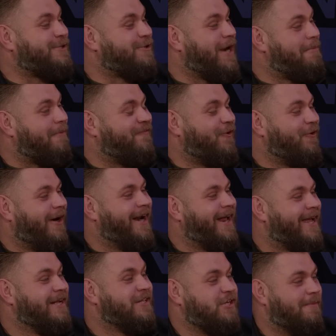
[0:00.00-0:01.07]
he's done that before,
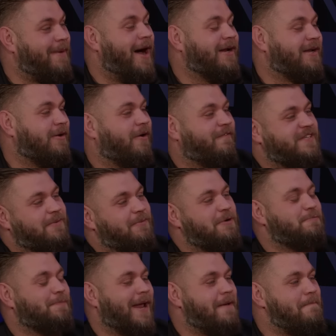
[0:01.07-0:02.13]
hasn't he? Tom Hardy, obviously,
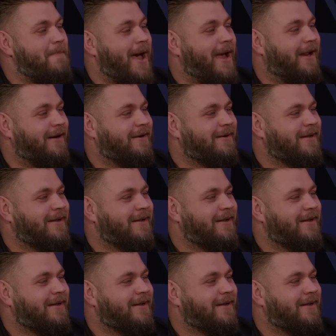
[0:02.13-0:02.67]
when he was playing Bane,